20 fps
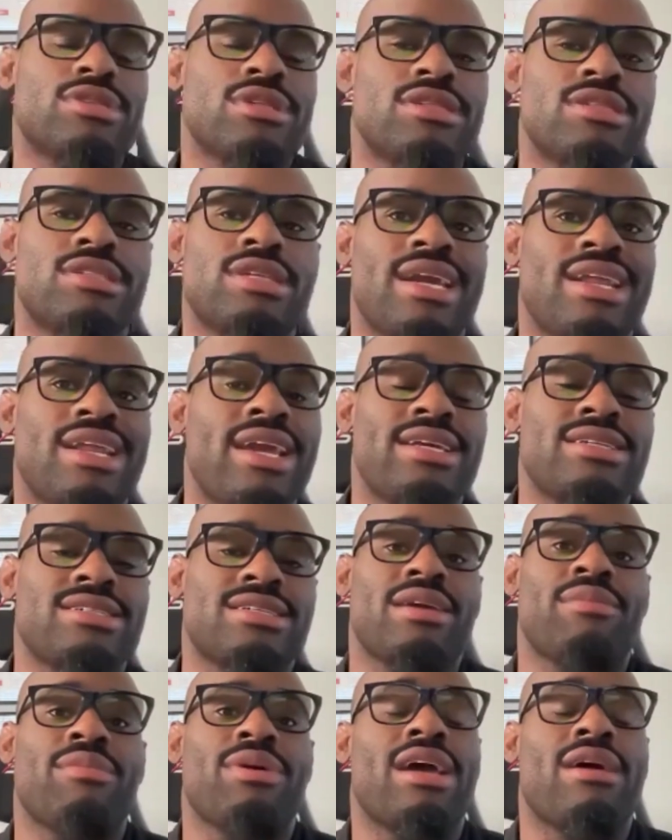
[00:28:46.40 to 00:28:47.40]
to this day and age,
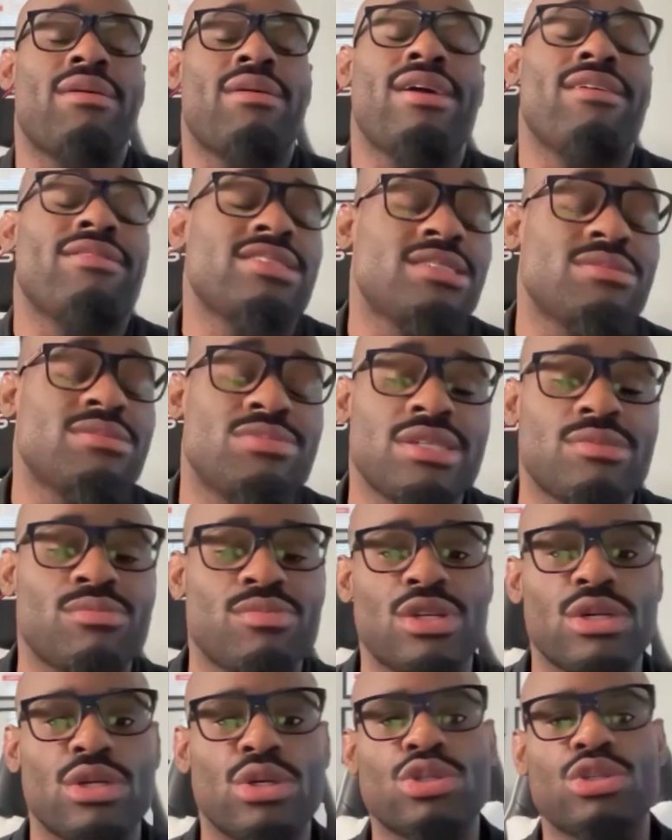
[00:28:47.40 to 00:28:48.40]
and they may not actually
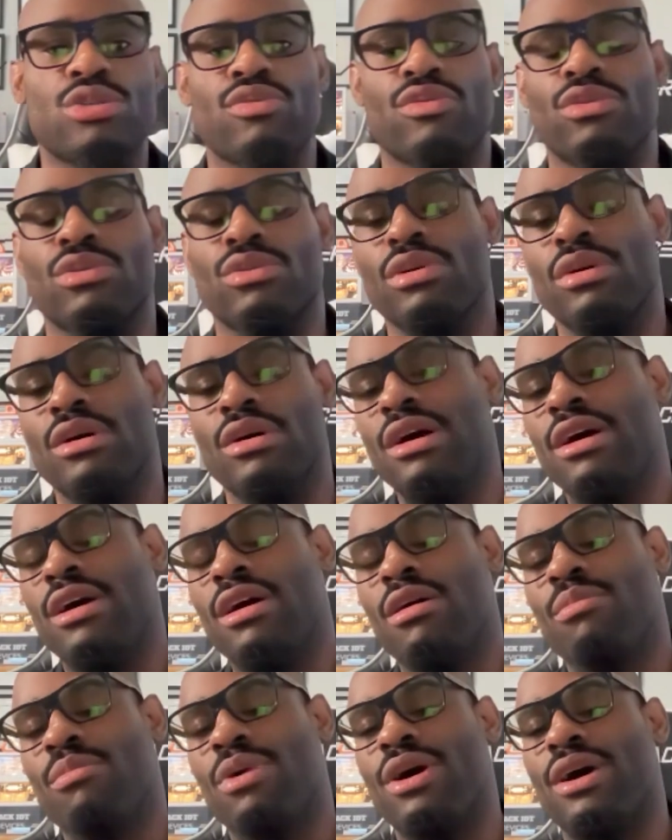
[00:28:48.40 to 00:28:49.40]
be useful.
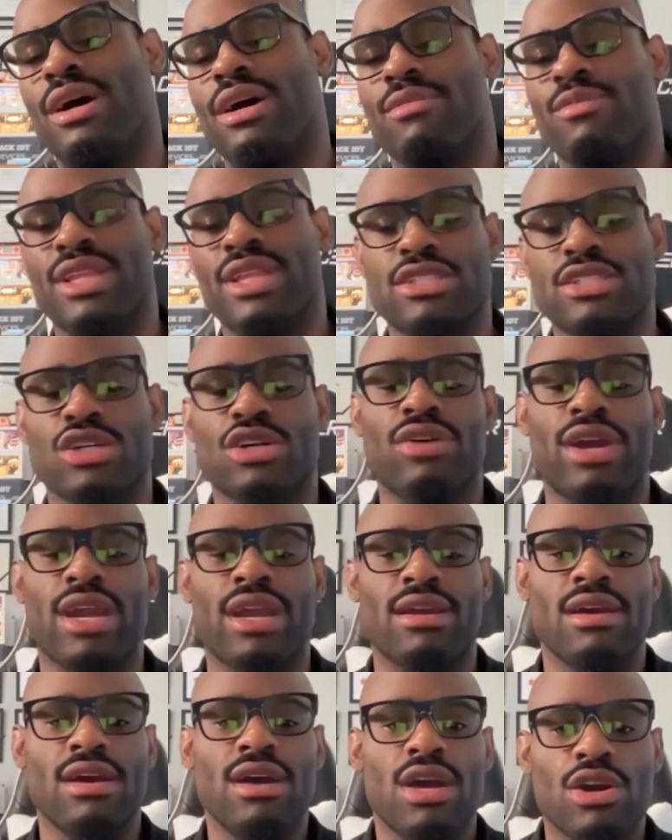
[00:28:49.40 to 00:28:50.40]
But that's a
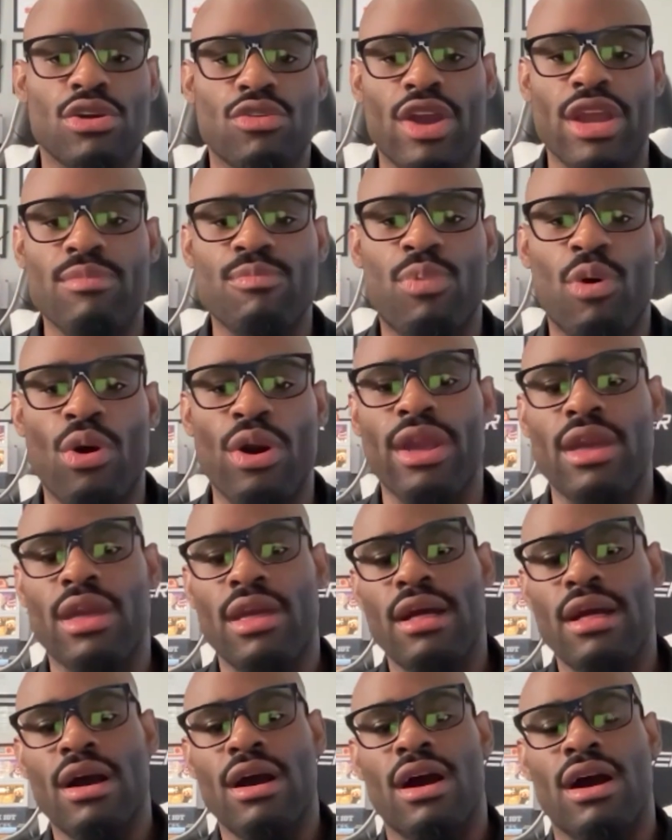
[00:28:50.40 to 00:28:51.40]
great point.
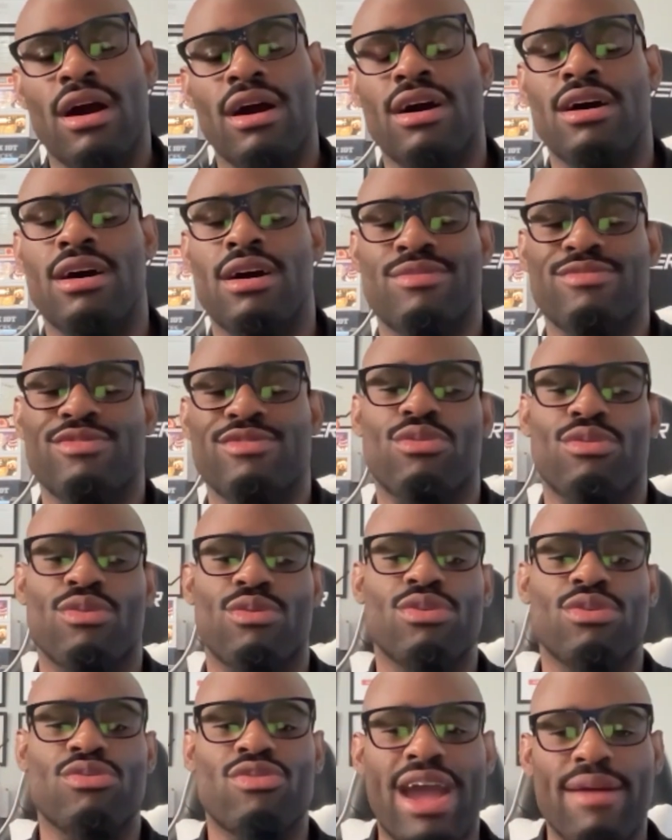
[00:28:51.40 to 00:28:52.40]
We'll
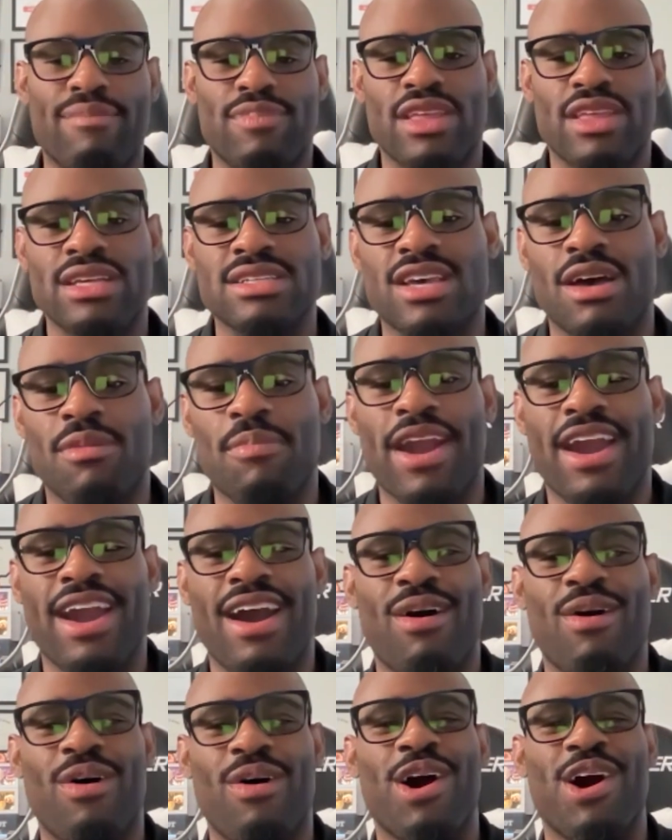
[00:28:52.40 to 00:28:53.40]
wrap things up. I
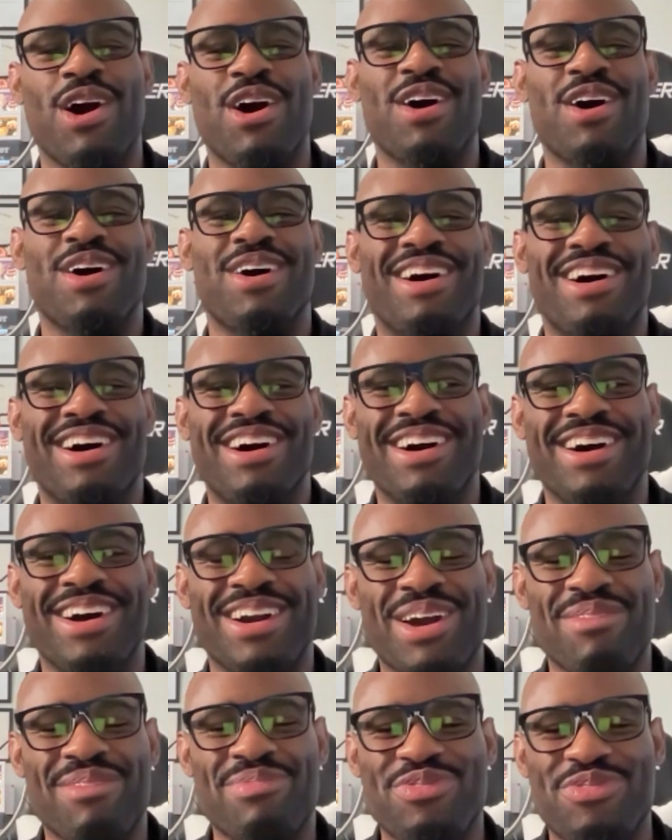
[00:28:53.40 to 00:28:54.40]
got a
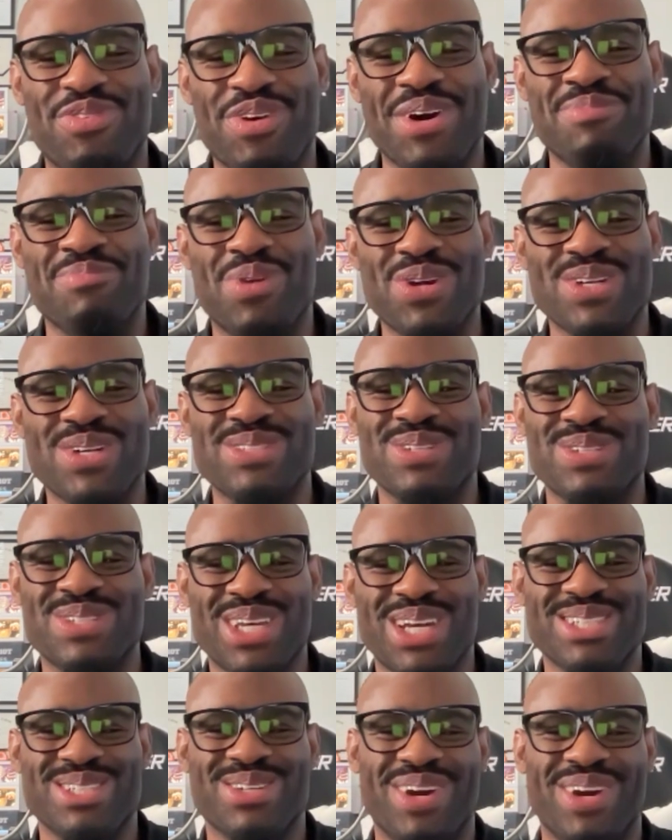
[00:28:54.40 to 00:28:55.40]
couple fun personal
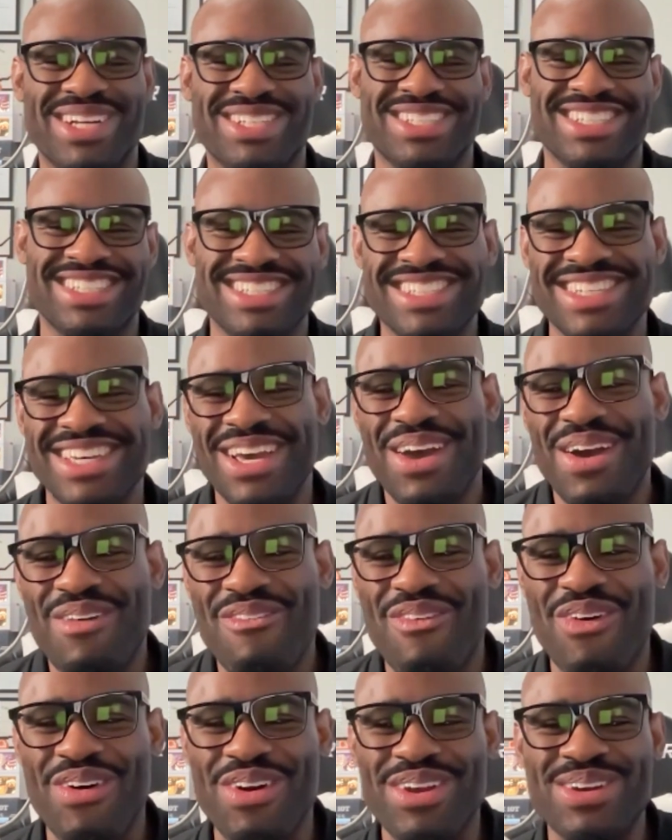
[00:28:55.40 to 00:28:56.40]
touch questions for